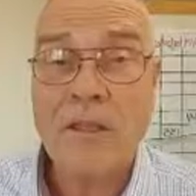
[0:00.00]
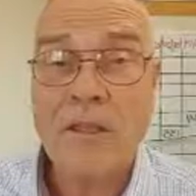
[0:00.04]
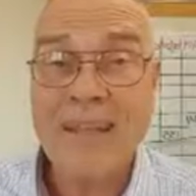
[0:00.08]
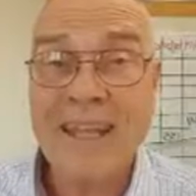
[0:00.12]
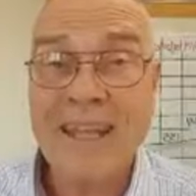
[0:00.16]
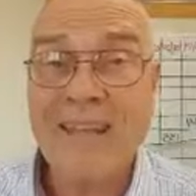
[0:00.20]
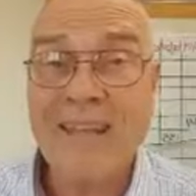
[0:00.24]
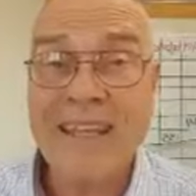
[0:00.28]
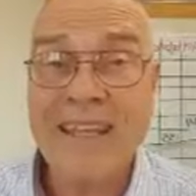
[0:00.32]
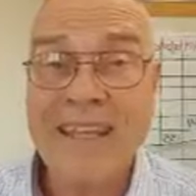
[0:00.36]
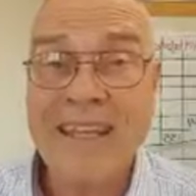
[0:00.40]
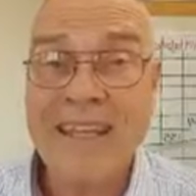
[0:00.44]

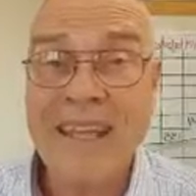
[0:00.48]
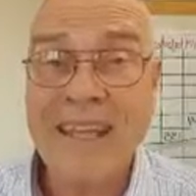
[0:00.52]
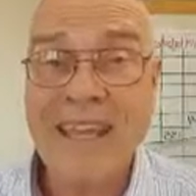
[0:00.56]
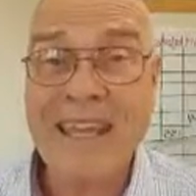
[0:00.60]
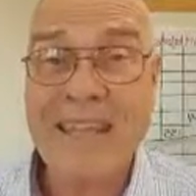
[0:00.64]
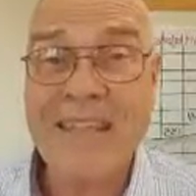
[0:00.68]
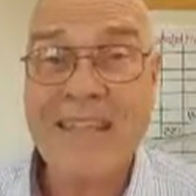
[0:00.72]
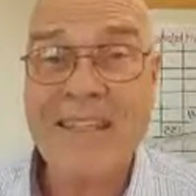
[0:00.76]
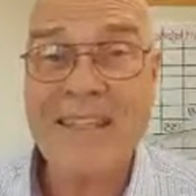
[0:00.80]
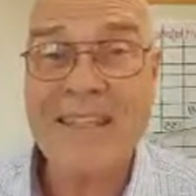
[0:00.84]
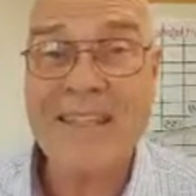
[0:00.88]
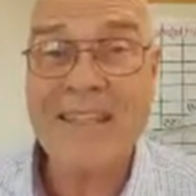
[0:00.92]
Now, the
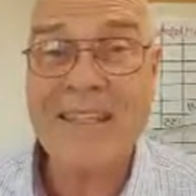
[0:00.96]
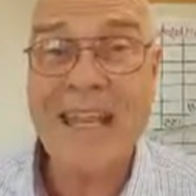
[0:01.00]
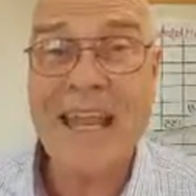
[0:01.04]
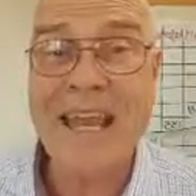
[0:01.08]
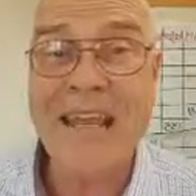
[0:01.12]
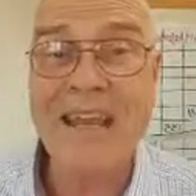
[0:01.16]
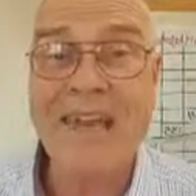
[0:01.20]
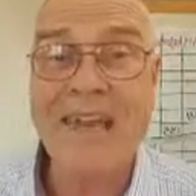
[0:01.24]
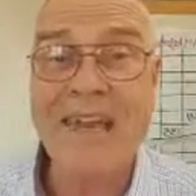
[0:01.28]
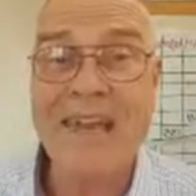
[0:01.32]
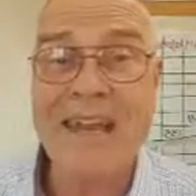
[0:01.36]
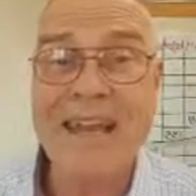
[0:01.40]
key is
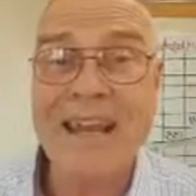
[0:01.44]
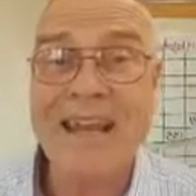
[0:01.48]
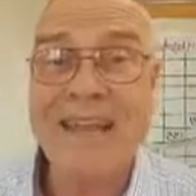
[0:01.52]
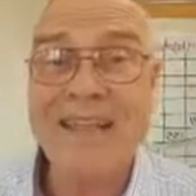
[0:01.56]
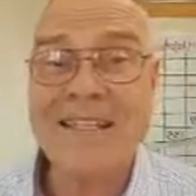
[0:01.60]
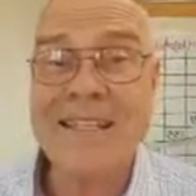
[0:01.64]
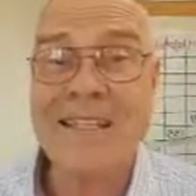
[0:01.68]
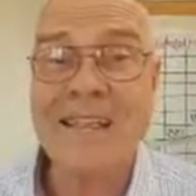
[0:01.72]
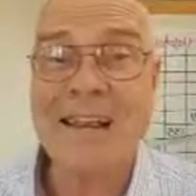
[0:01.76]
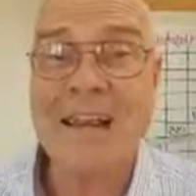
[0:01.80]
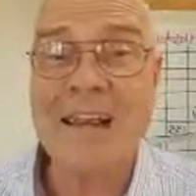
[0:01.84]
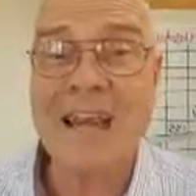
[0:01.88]
that you
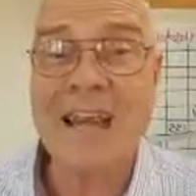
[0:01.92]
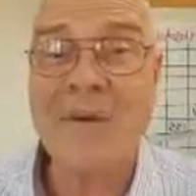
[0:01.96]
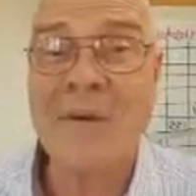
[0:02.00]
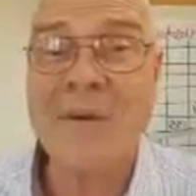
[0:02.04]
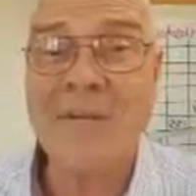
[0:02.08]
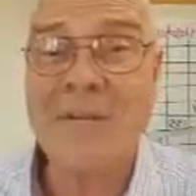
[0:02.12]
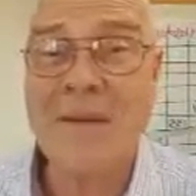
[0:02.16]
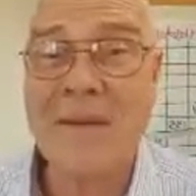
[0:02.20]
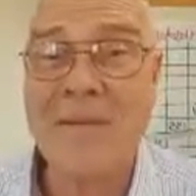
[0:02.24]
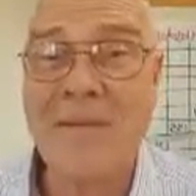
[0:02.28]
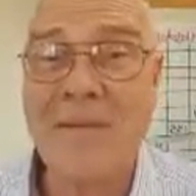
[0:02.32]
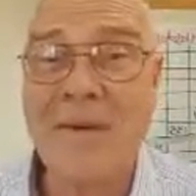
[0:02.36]
guys got to
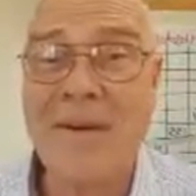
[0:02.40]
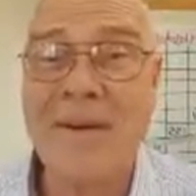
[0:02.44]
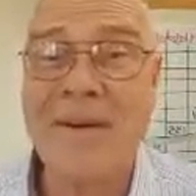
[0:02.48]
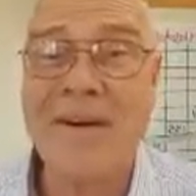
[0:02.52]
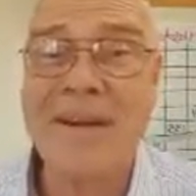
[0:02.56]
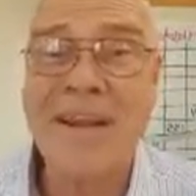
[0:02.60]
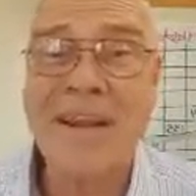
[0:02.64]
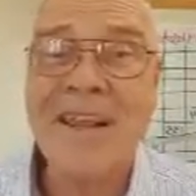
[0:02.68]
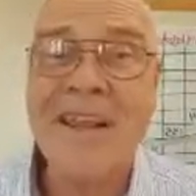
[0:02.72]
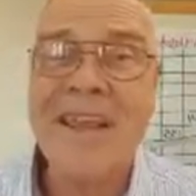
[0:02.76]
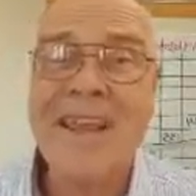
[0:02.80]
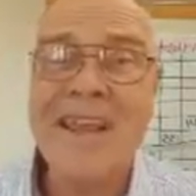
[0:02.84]

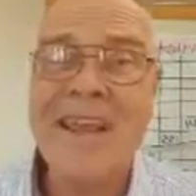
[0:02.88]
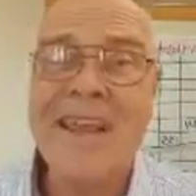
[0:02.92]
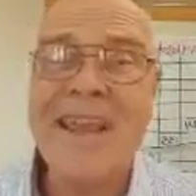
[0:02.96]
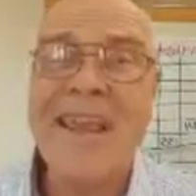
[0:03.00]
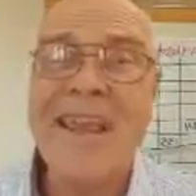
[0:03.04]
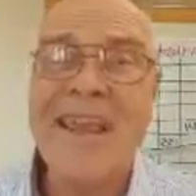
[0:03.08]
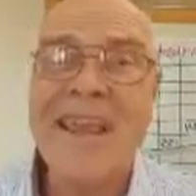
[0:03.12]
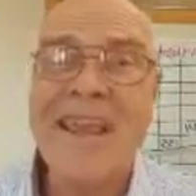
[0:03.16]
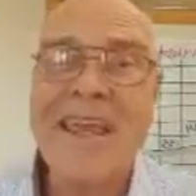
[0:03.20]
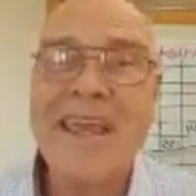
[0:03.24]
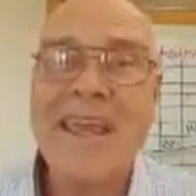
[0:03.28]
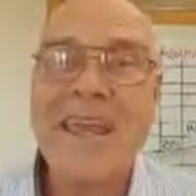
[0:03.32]
remember,
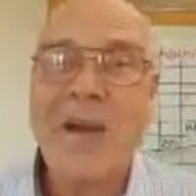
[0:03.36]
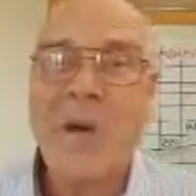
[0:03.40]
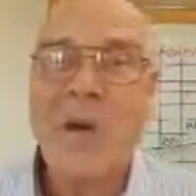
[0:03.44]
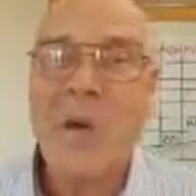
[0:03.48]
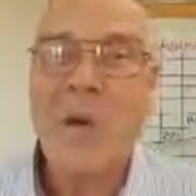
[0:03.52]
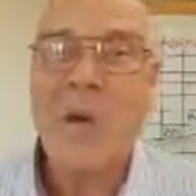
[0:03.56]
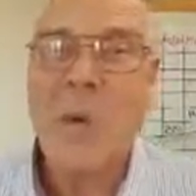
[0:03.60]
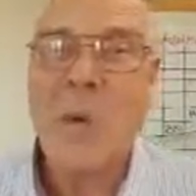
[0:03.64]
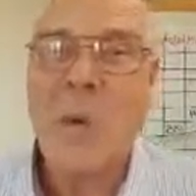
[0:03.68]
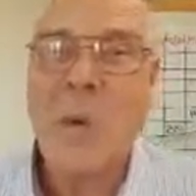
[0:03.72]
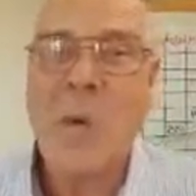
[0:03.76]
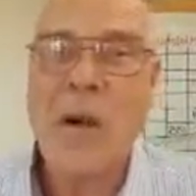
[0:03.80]
hey,
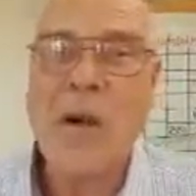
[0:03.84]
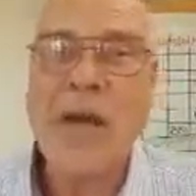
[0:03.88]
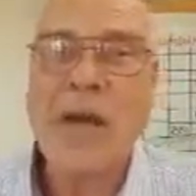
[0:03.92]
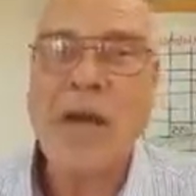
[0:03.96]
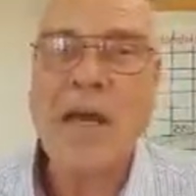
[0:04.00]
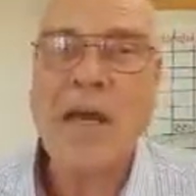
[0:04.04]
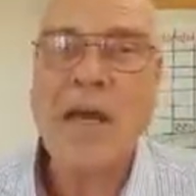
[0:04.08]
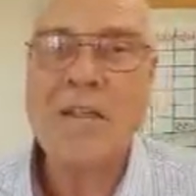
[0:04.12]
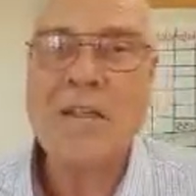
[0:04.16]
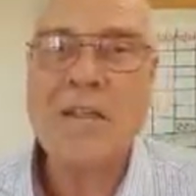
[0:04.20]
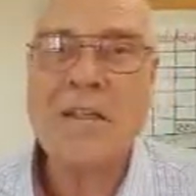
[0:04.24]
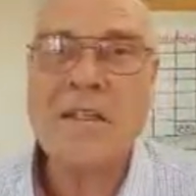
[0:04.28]

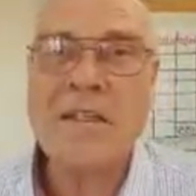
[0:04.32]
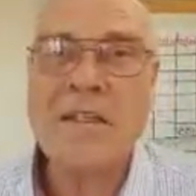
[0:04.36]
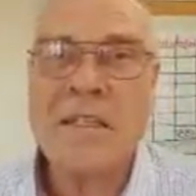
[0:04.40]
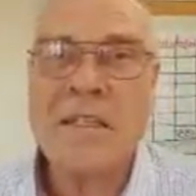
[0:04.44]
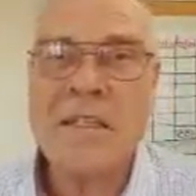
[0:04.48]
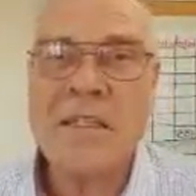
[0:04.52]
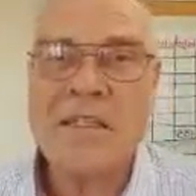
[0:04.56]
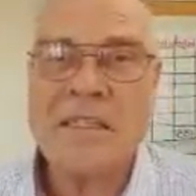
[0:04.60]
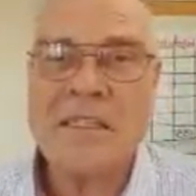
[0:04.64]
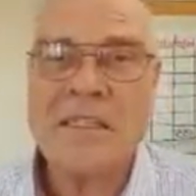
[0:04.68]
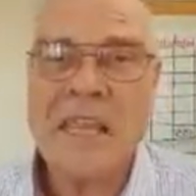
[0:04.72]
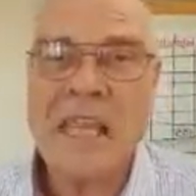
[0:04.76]
what
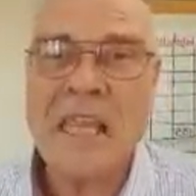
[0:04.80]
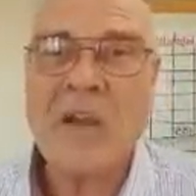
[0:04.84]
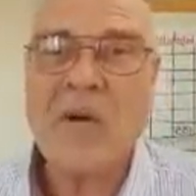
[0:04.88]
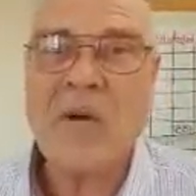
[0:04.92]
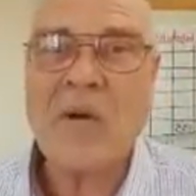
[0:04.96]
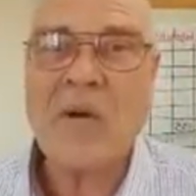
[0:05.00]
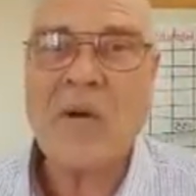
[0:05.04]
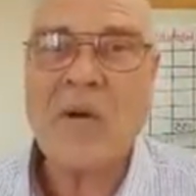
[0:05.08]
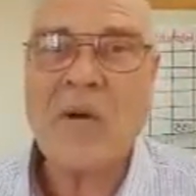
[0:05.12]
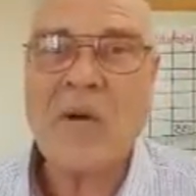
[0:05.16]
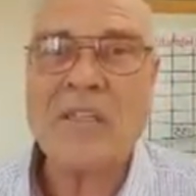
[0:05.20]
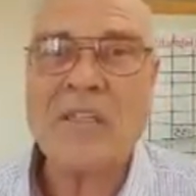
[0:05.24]

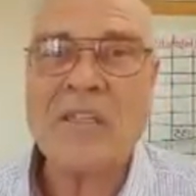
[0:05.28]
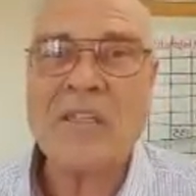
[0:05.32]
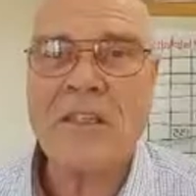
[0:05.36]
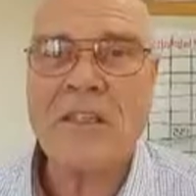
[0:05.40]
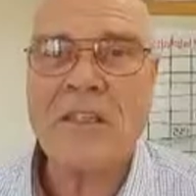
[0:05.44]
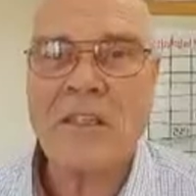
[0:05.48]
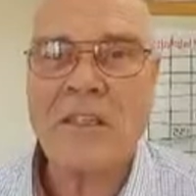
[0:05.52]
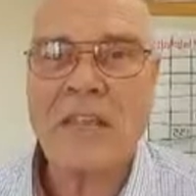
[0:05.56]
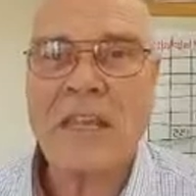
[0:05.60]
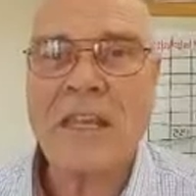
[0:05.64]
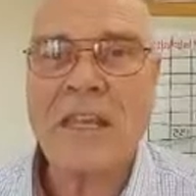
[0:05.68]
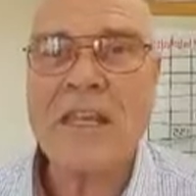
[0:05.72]
sequence
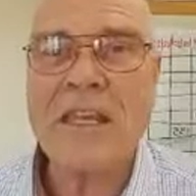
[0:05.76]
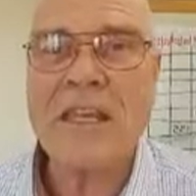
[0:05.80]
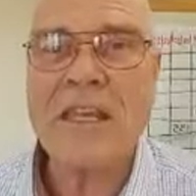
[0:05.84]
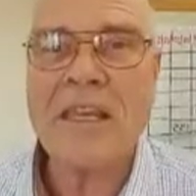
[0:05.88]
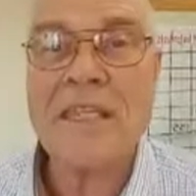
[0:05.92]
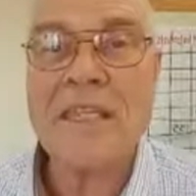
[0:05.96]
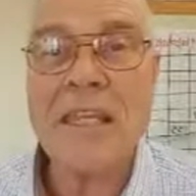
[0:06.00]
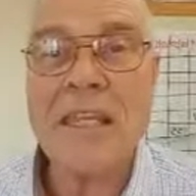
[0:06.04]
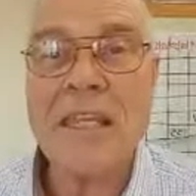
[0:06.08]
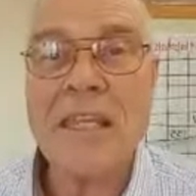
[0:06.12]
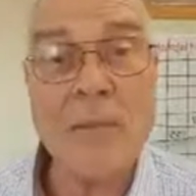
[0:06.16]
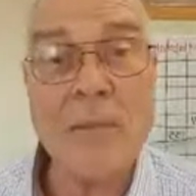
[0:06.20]
the
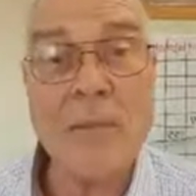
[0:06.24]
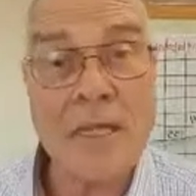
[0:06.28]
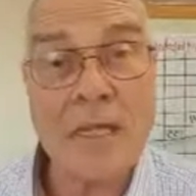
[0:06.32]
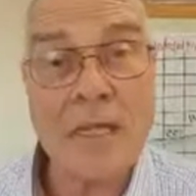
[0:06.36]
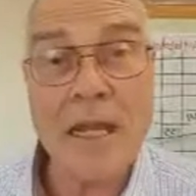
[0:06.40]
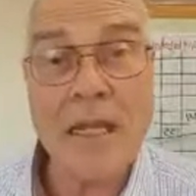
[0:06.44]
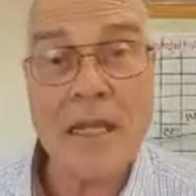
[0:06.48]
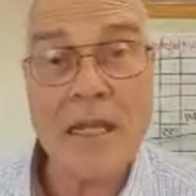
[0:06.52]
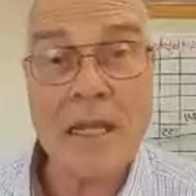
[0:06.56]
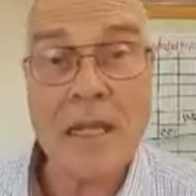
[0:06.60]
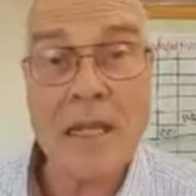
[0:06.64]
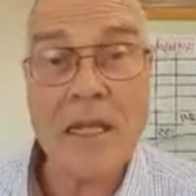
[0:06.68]
things need to be
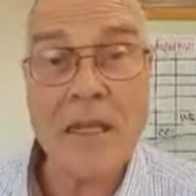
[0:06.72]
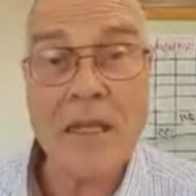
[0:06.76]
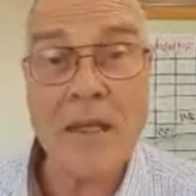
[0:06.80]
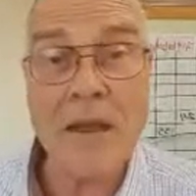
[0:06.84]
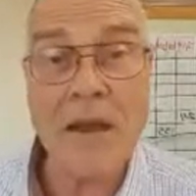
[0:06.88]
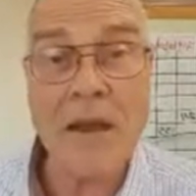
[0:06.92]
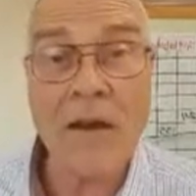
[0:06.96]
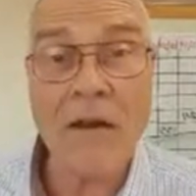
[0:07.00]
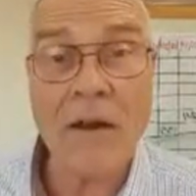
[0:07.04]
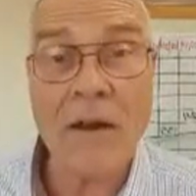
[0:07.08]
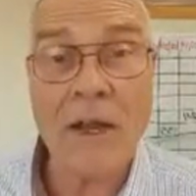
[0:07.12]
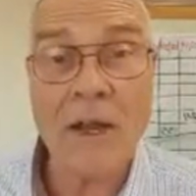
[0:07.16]
done in,
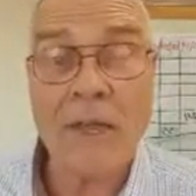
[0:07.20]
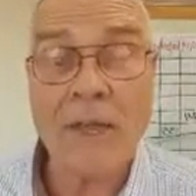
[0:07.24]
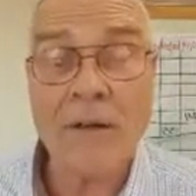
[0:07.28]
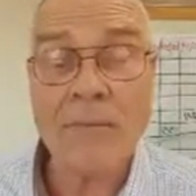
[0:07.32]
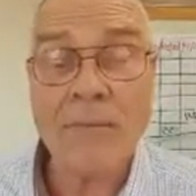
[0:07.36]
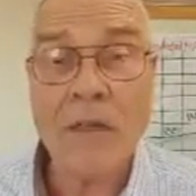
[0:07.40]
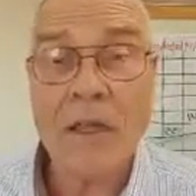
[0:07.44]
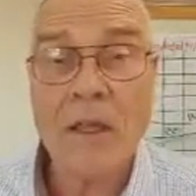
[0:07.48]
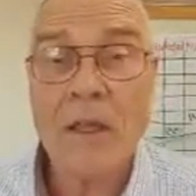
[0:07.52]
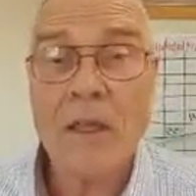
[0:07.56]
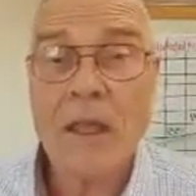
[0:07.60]
all right?